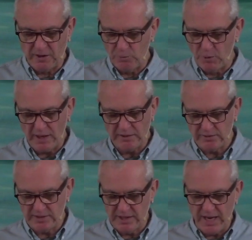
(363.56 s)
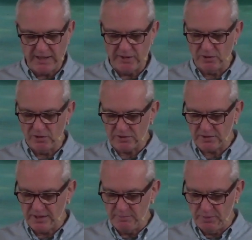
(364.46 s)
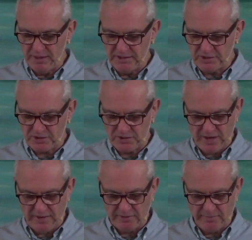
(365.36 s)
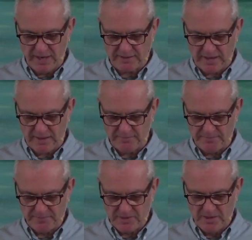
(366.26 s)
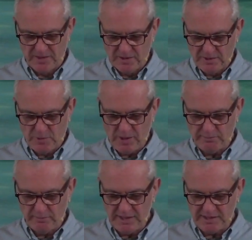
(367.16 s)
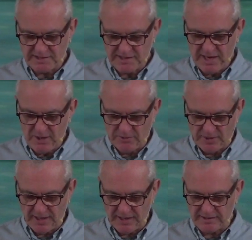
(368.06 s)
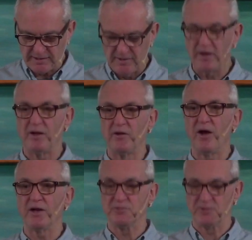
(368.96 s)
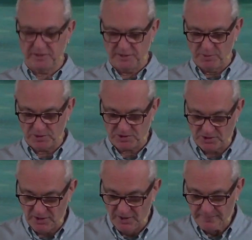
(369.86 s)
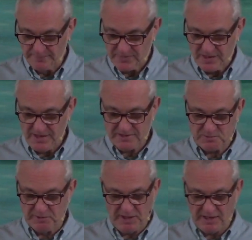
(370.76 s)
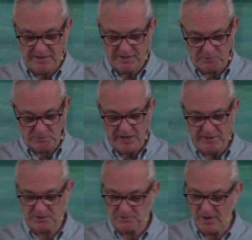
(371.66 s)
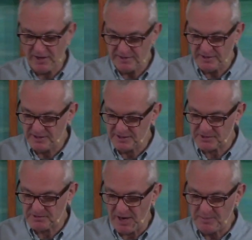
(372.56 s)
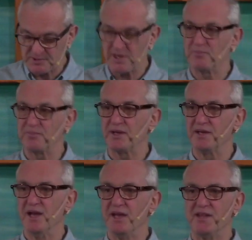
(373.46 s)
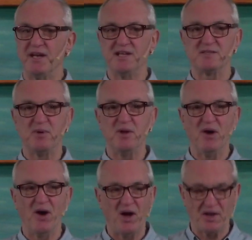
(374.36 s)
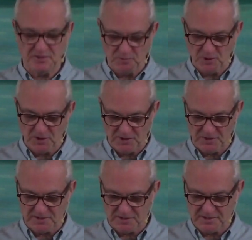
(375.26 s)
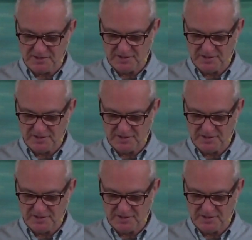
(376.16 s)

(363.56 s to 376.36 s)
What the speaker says: whiter than any earthly bleach could ever make them. What might sound like a laundry commercial is really the writer trying to describe something that is beyond words.